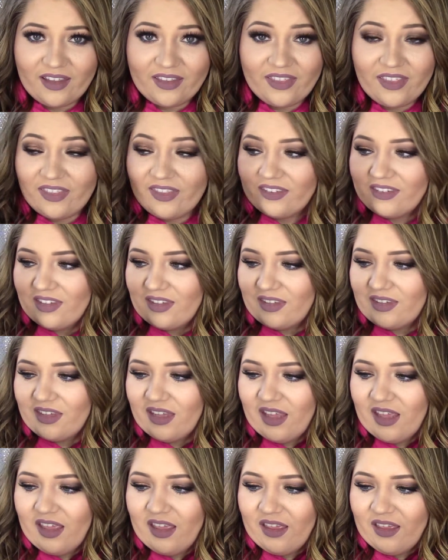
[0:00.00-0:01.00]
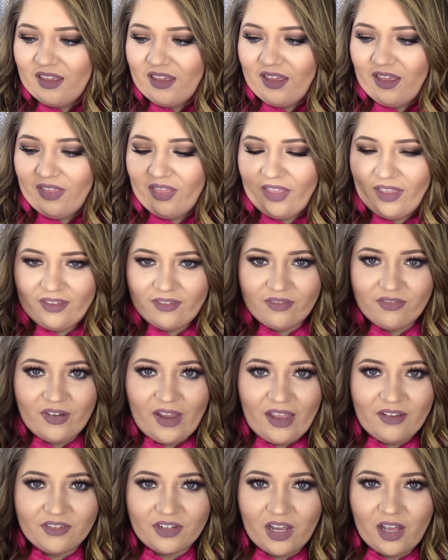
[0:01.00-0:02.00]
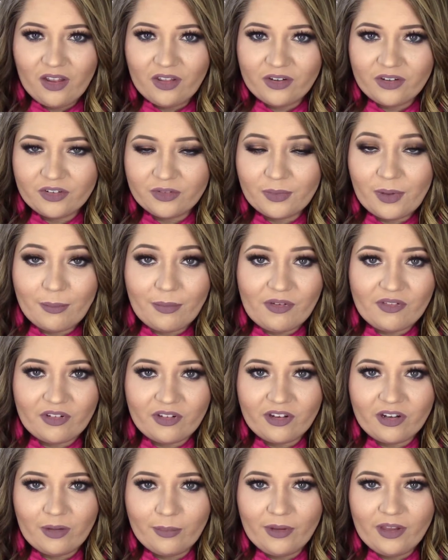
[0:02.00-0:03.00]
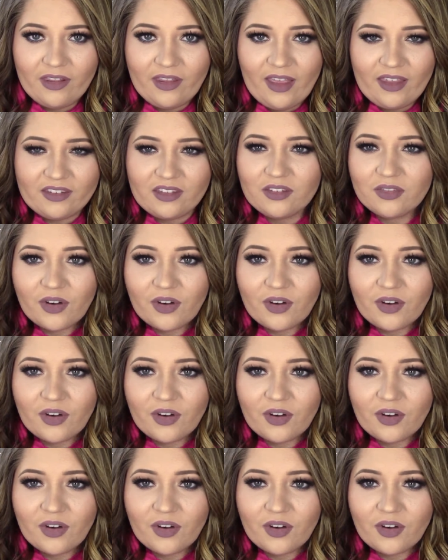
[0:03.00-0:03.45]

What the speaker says: I think this is at $5, maybe even a little bit less.